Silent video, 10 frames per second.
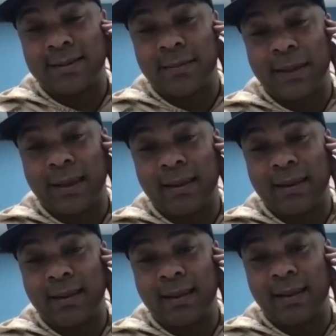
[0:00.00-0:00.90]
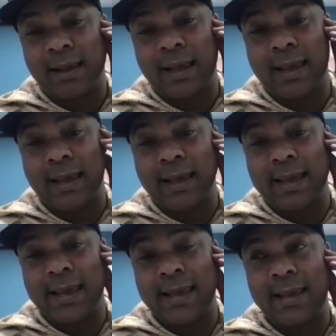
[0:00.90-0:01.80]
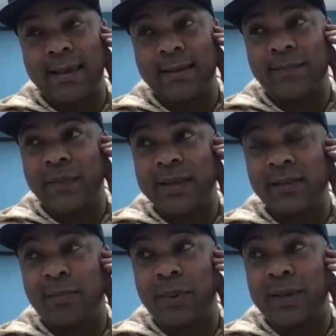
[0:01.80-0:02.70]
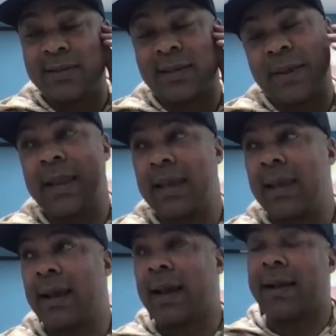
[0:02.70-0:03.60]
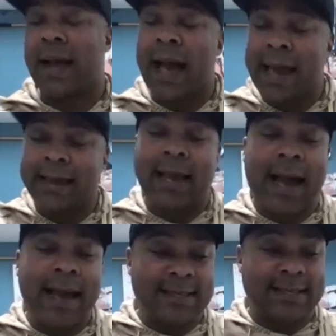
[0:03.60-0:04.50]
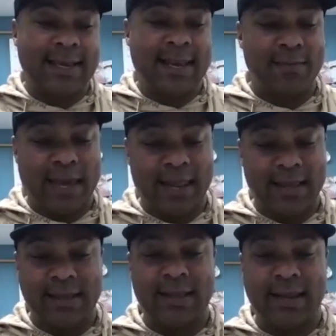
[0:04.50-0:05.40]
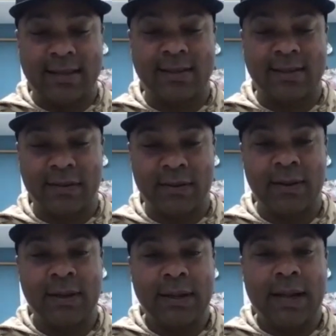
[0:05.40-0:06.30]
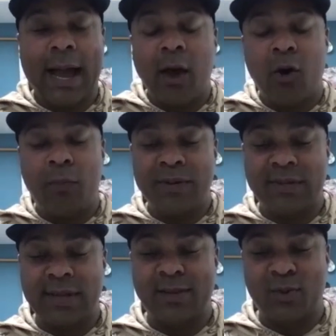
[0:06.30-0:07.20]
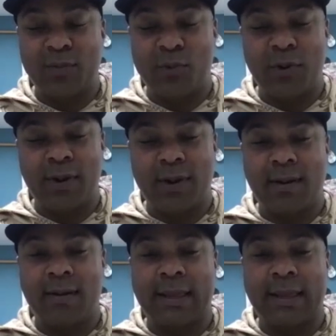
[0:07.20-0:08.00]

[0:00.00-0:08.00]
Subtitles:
I mean, he is a beast. I mean, I see him getting to the next level. I hope he stays 1 more year.